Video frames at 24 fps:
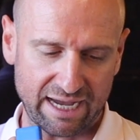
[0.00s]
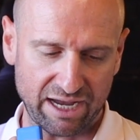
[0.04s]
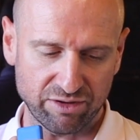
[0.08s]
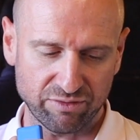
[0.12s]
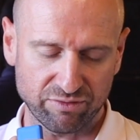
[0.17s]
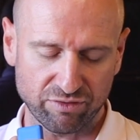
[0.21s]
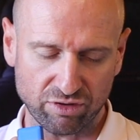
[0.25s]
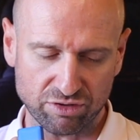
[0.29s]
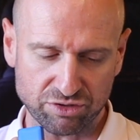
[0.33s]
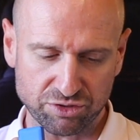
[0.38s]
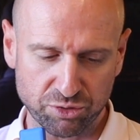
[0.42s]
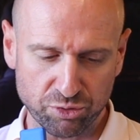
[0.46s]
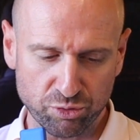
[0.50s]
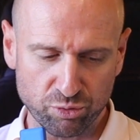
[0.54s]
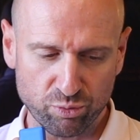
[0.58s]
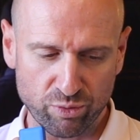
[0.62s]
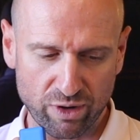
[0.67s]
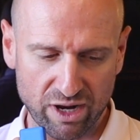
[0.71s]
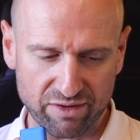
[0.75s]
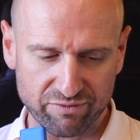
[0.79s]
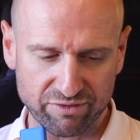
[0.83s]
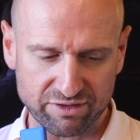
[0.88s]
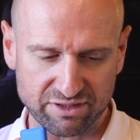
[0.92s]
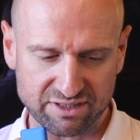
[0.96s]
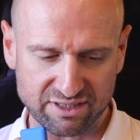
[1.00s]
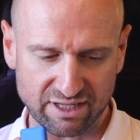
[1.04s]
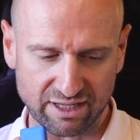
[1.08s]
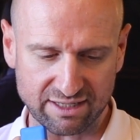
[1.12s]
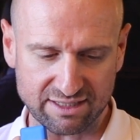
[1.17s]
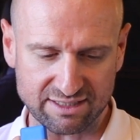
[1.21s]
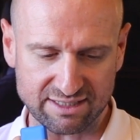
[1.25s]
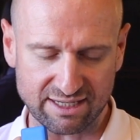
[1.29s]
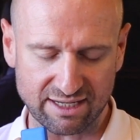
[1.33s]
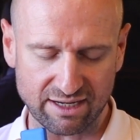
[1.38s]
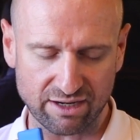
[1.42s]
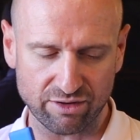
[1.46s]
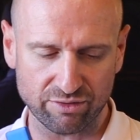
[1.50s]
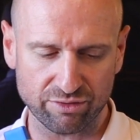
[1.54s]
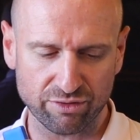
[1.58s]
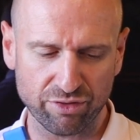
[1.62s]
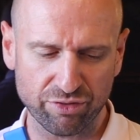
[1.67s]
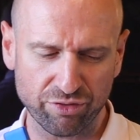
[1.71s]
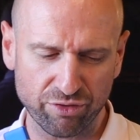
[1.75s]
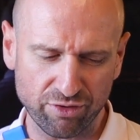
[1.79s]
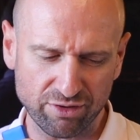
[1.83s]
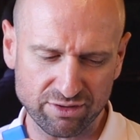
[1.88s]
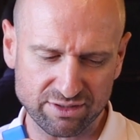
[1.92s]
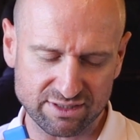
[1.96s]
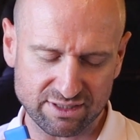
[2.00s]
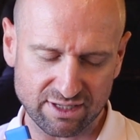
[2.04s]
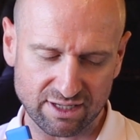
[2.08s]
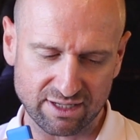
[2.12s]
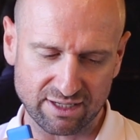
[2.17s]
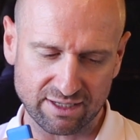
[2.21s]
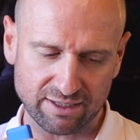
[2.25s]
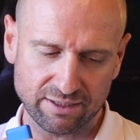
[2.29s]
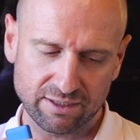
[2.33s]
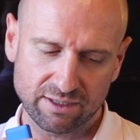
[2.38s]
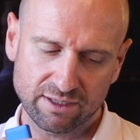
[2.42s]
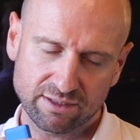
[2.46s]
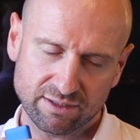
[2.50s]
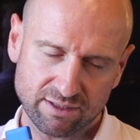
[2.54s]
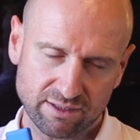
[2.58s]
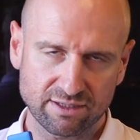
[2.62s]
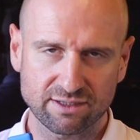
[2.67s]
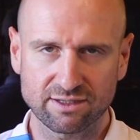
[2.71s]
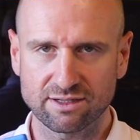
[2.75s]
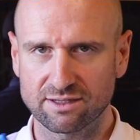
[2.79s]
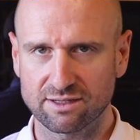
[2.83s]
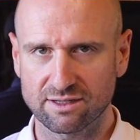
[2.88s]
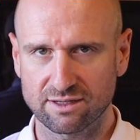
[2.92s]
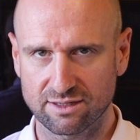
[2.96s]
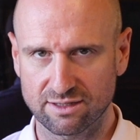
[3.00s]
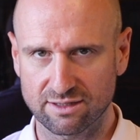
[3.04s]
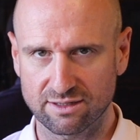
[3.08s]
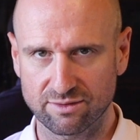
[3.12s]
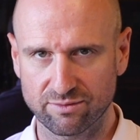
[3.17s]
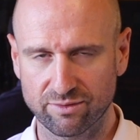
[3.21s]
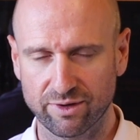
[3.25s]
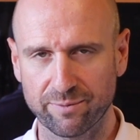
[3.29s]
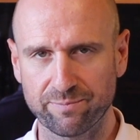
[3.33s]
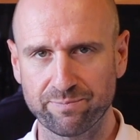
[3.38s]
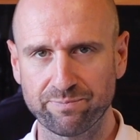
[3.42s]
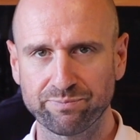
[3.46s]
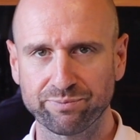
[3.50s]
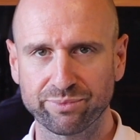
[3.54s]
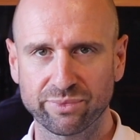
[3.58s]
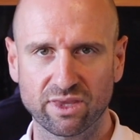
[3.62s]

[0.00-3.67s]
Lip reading: You've got 2 relevant studies here. The third study, right?